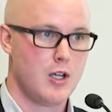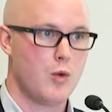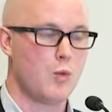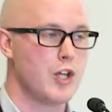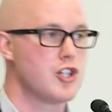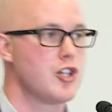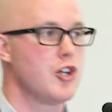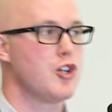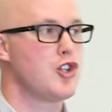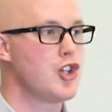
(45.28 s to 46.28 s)
which
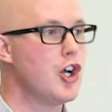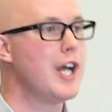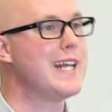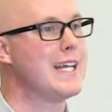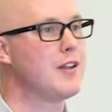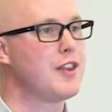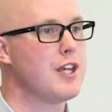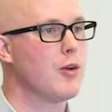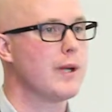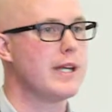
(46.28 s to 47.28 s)
should, in
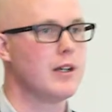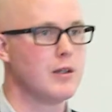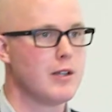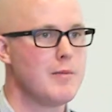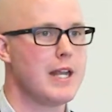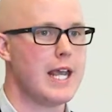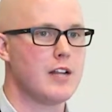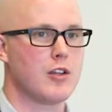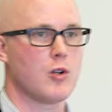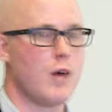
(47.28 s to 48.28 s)
theory,
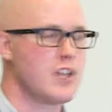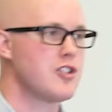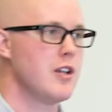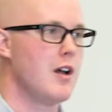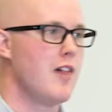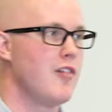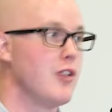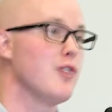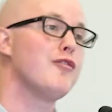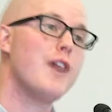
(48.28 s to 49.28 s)
eliminate the question of,
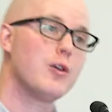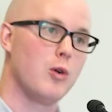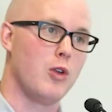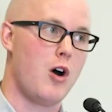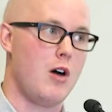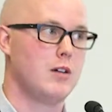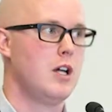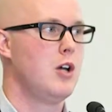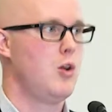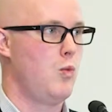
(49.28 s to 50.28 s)
under federal law,
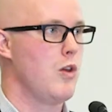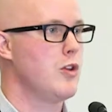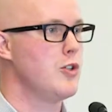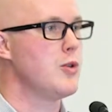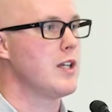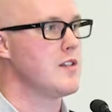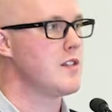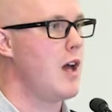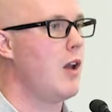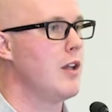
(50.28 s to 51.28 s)
whether you can
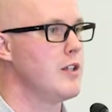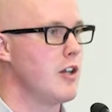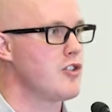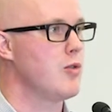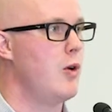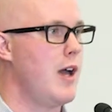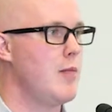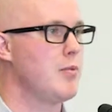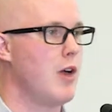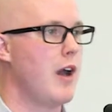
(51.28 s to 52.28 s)
sell industrial
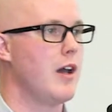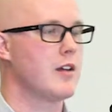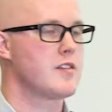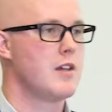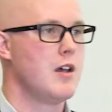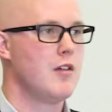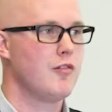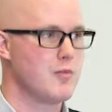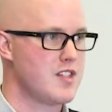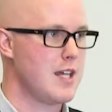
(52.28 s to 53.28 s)
hemp products
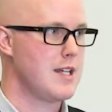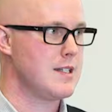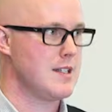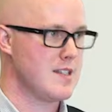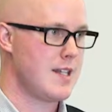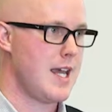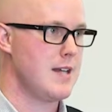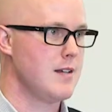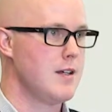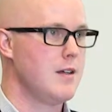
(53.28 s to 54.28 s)
from state to state